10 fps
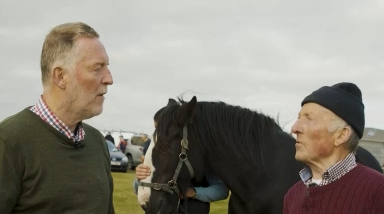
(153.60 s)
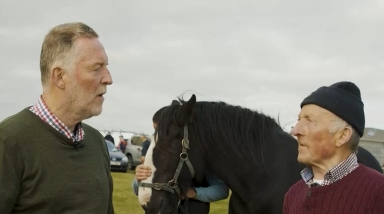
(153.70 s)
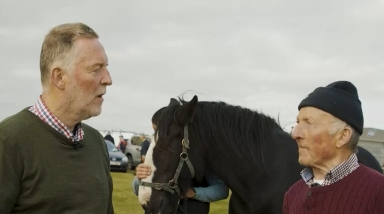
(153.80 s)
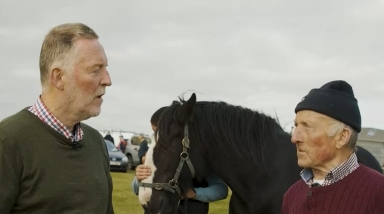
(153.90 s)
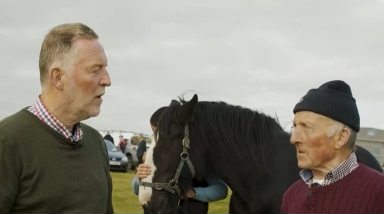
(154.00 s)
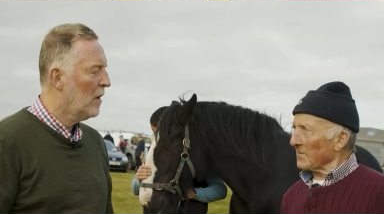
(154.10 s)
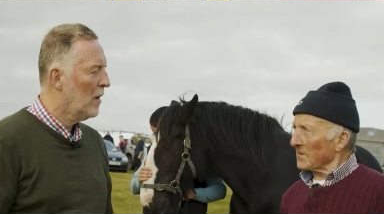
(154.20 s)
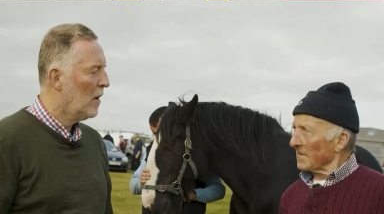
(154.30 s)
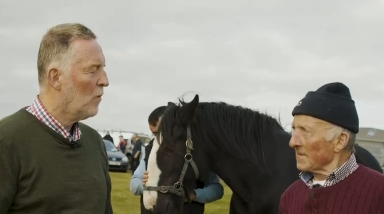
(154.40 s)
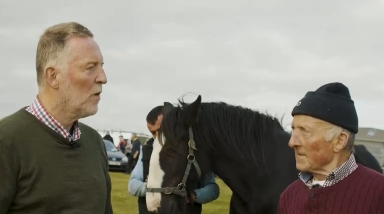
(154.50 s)
Speaker 1: doing different jobs.
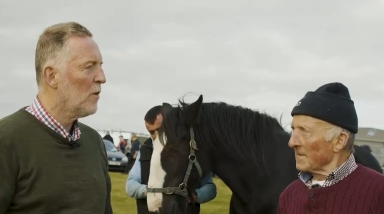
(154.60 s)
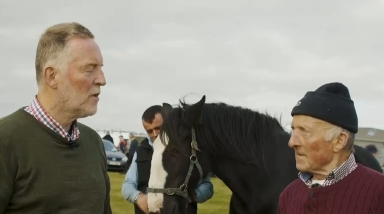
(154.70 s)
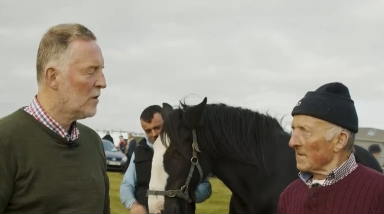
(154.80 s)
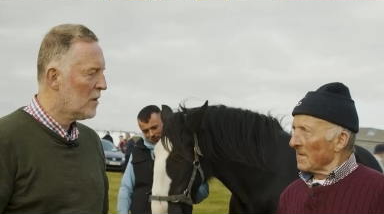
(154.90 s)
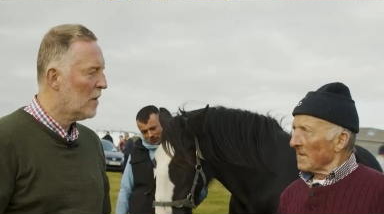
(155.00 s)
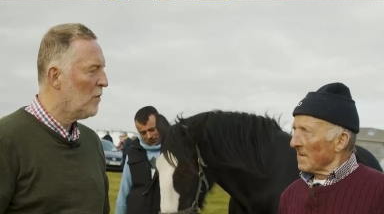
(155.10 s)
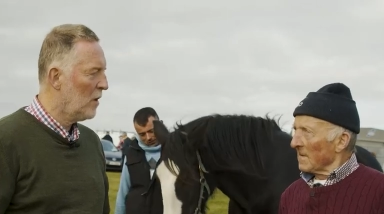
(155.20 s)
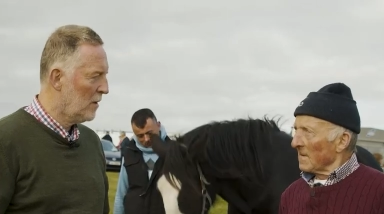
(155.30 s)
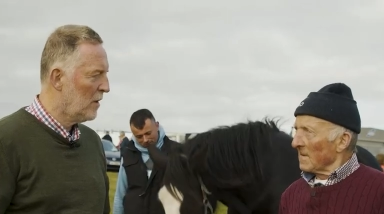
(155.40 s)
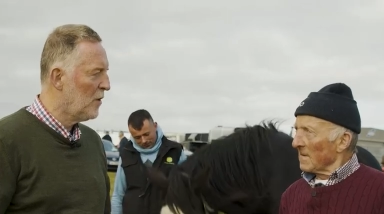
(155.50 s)

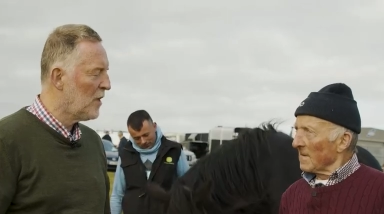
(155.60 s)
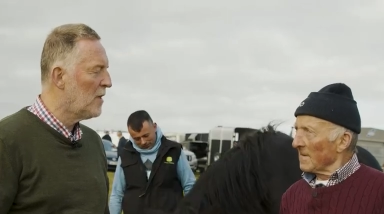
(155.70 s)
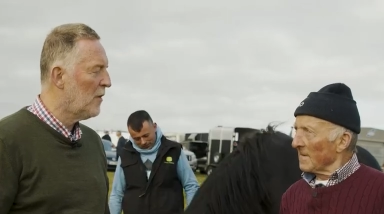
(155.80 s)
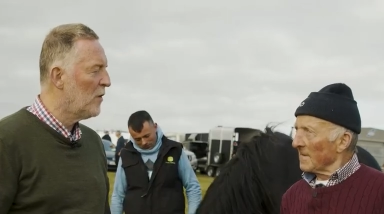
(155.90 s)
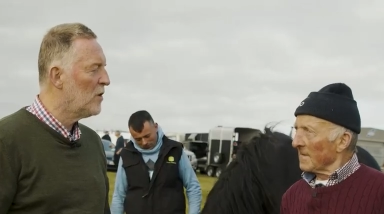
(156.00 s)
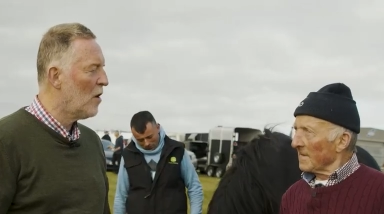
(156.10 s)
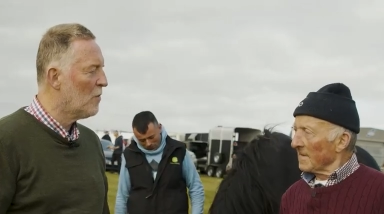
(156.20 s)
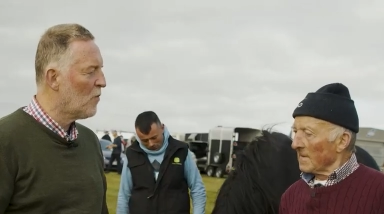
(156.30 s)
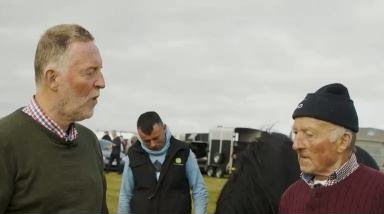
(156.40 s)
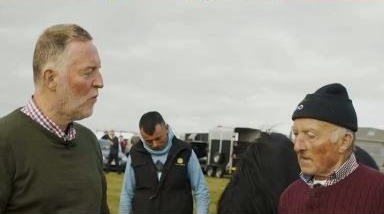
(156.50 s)
Well, you say different
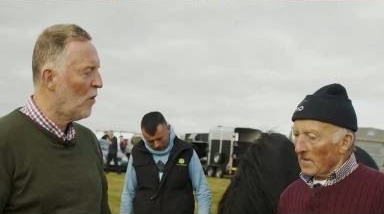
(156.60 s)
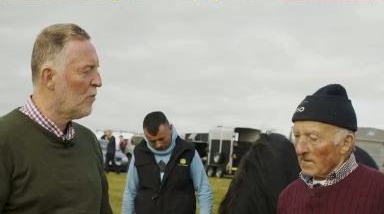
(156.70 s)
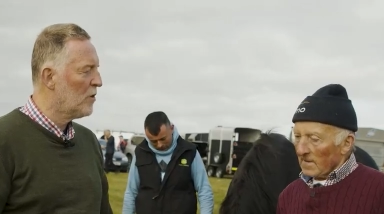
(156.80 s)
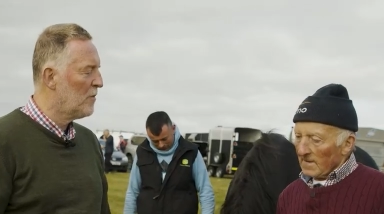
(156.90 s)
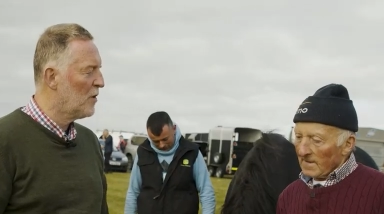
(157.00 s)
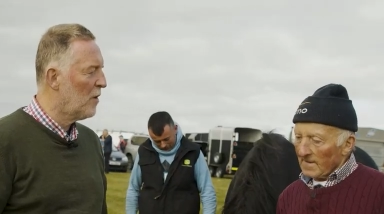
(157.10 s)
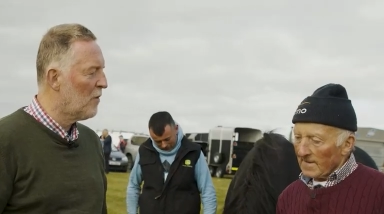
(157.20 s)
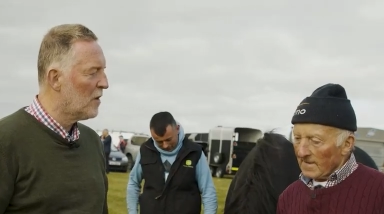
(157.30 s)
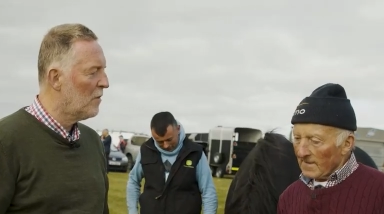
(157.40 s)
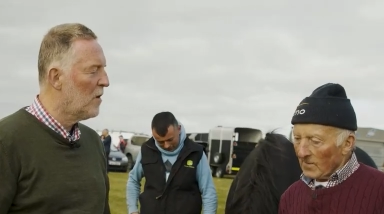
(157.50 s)
jobs. What would you be doing
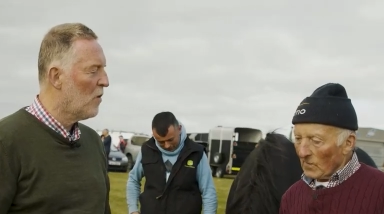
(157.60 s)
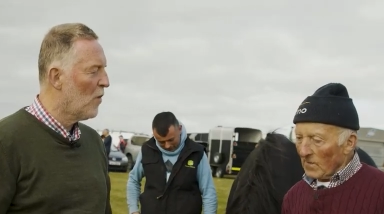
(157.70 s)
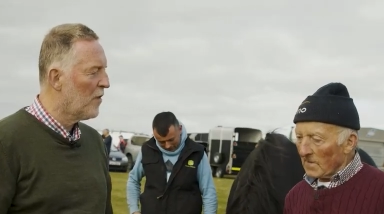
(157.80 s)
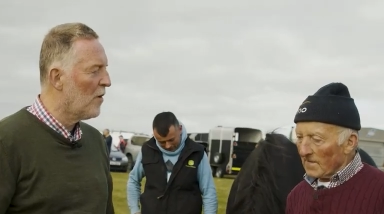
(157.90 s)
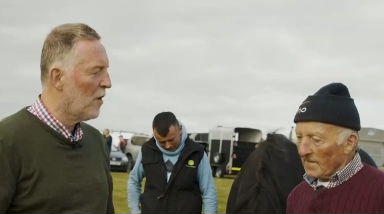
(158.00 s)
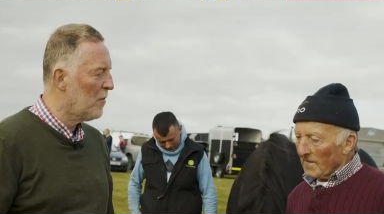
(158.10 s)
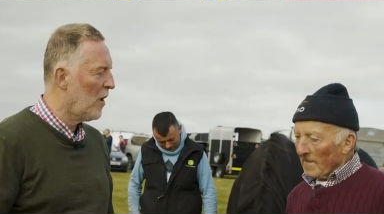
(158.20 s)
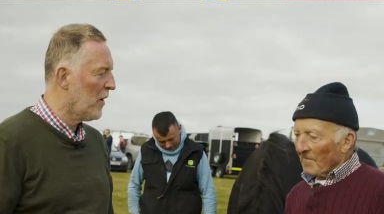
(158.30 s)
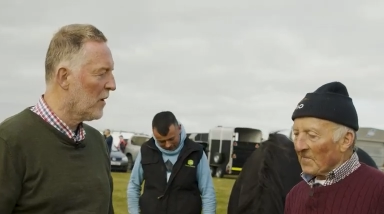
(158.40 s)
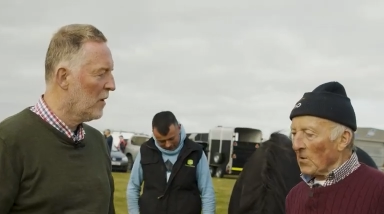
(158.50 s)
with them
Speaker 2: when they're not
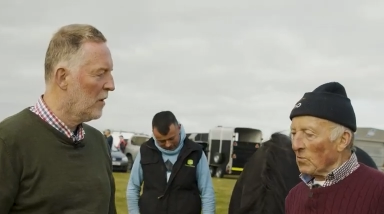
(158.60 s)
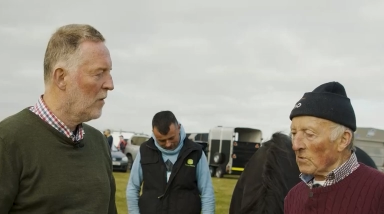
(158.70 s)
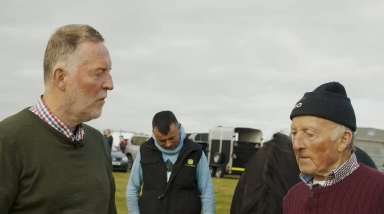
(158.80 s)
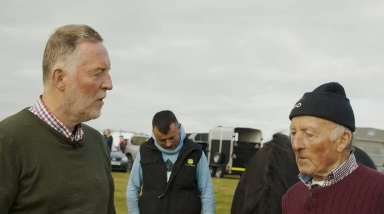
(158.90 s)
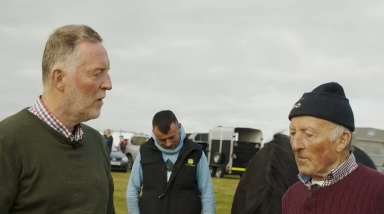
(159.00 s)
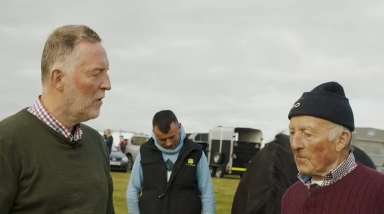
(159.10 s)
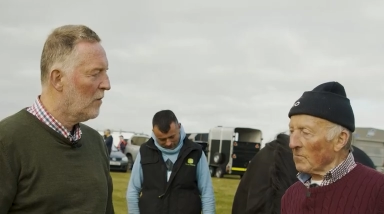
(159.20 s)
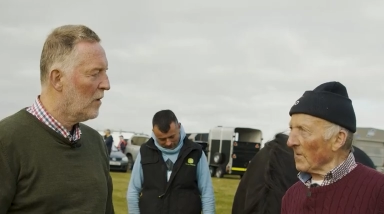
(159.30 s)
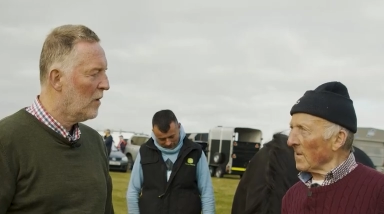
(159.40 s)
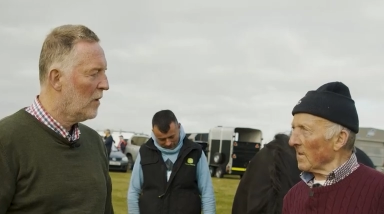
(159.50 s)
ploughing? The two of them were up in
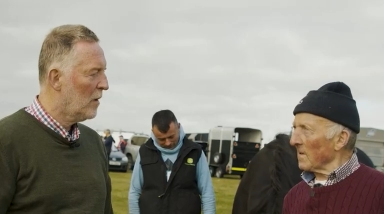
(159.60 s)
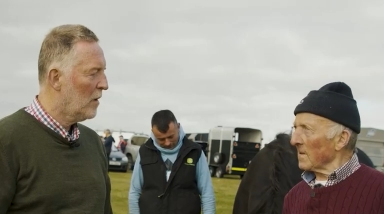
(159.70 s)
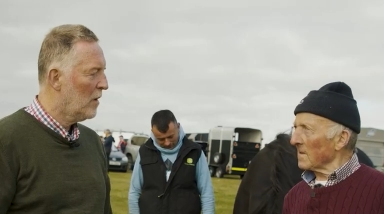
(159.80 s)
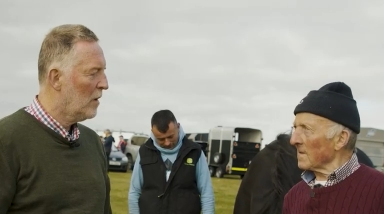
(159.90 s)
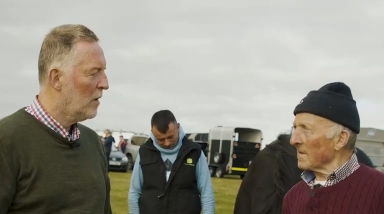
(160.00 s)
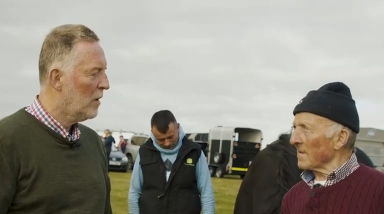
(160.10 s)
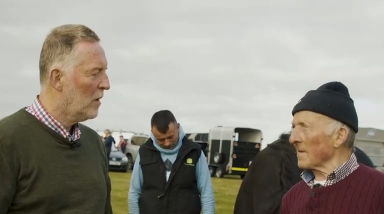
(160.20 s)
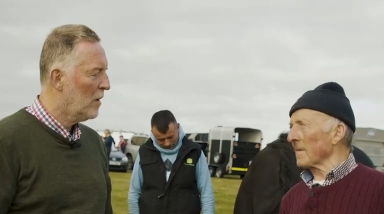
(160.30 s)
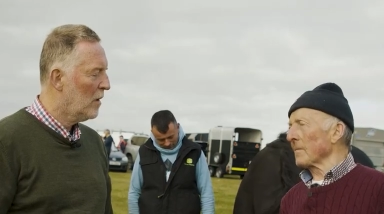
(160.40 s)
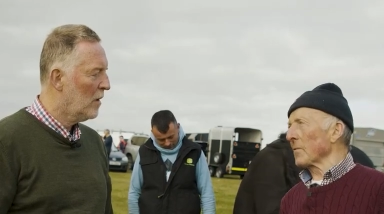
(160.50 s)
Wicklow,
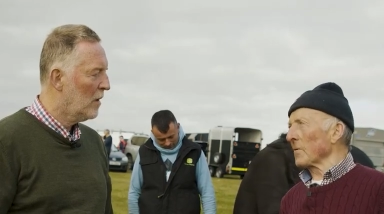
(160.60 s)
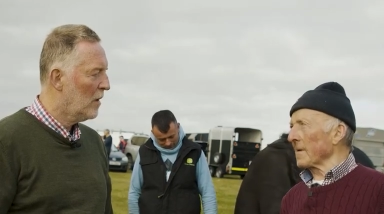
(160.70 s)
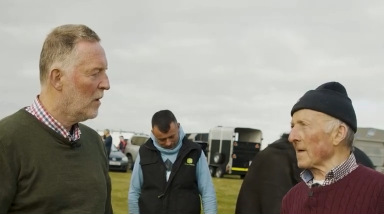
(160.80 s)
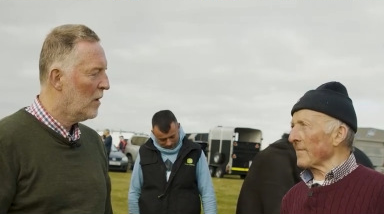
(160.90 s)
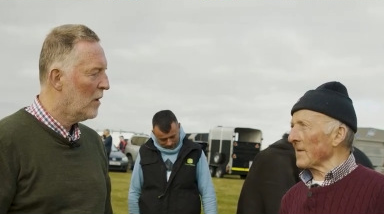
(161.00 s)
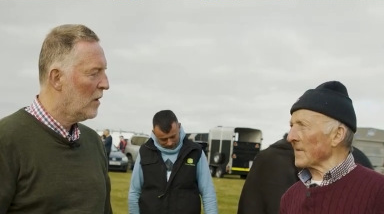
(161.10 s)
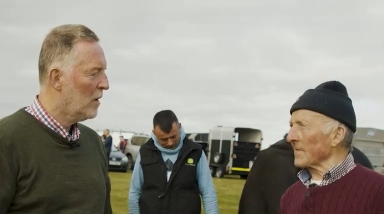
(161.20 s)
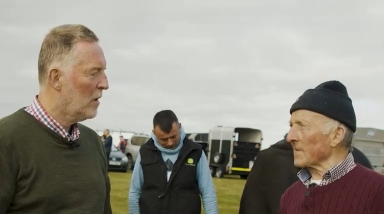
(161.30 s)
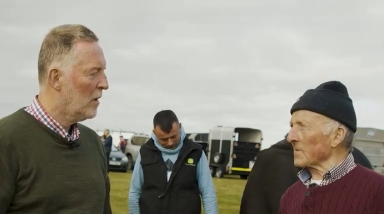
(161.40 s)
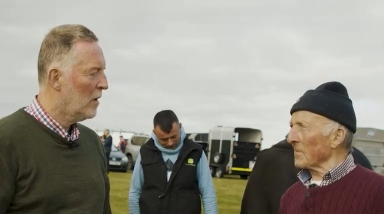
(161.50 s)
pulling caravans
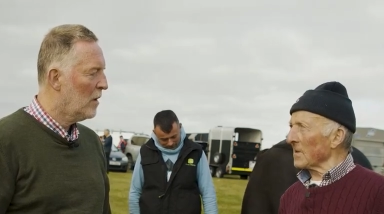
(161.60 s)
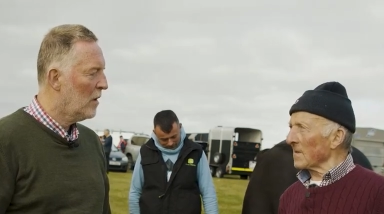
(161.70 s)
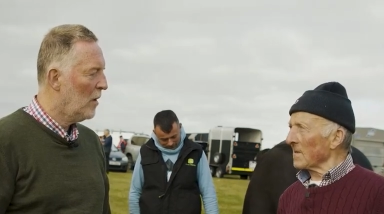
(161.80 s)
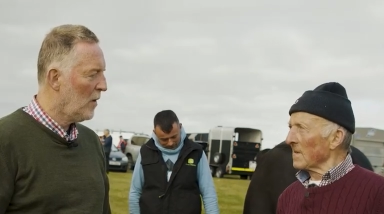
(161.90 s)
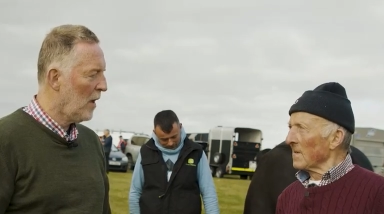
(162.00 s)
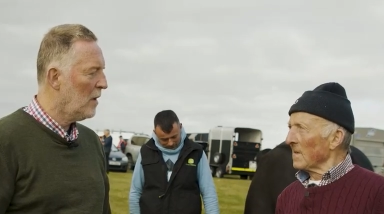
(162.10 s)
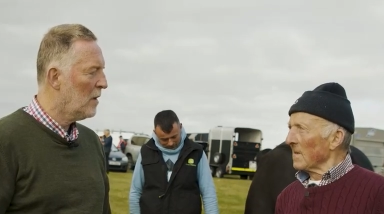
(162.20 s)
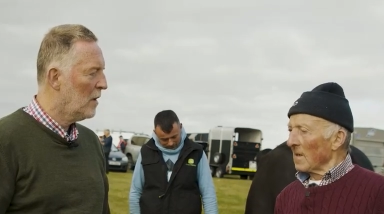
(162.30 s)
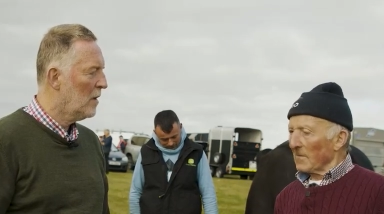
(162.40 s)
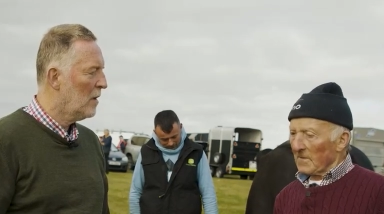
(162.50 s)
for the summer.
Speaker 1: Okay.
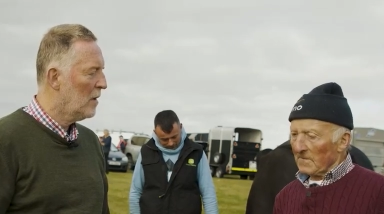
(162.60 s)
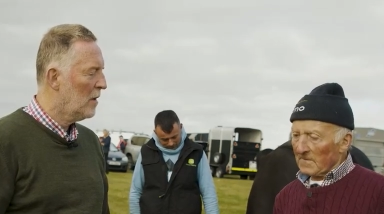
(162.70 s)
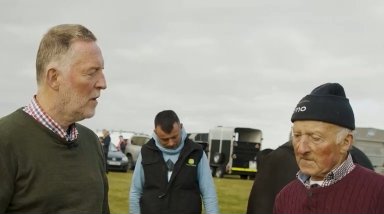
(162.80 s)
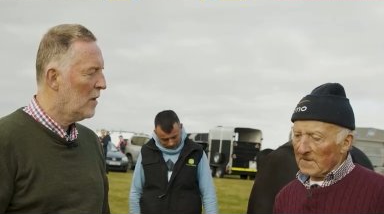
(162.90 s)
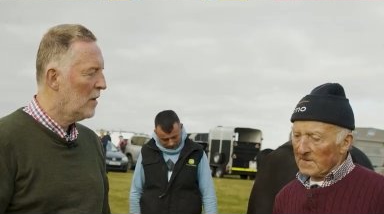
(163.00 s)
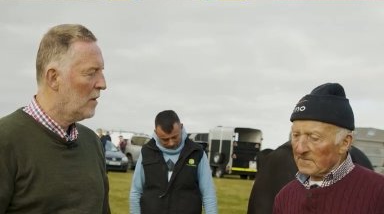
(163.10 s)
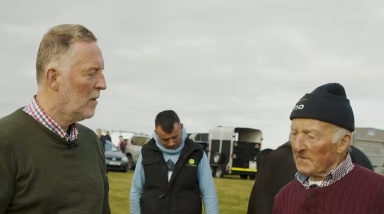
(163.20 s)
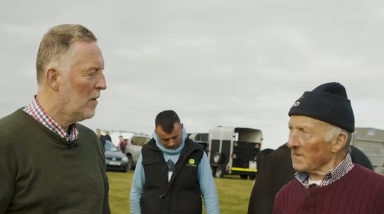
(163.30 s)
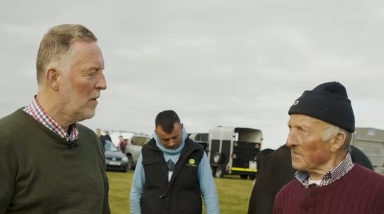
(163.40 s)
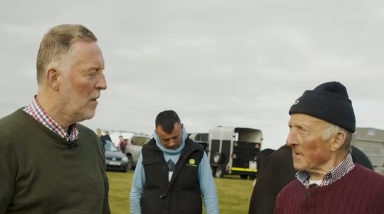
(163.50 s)
Speaker 2: Up in Kissmans,